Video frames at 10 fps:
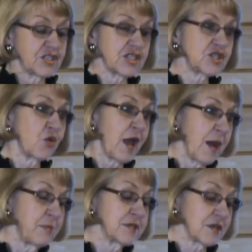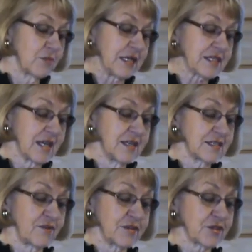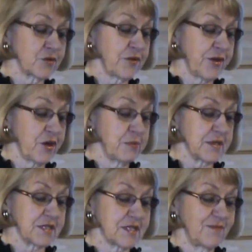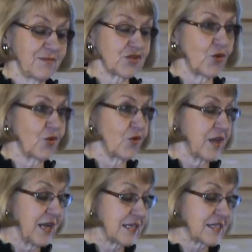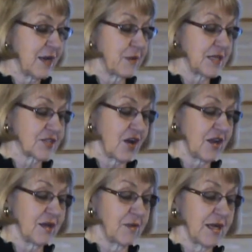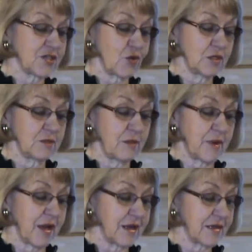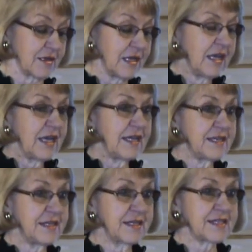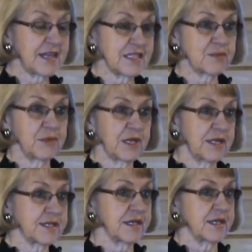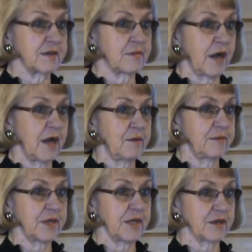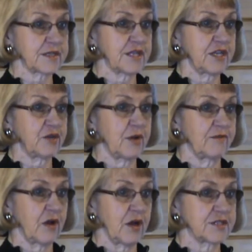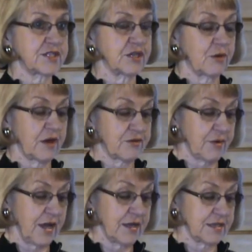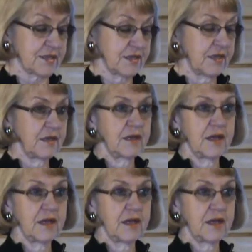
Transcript: It just so happens that my son is a physical therapist. So the next time I saw him, I told him about it. And he did an assessment. He said, "Mom, it looks like you have osteoarthritis."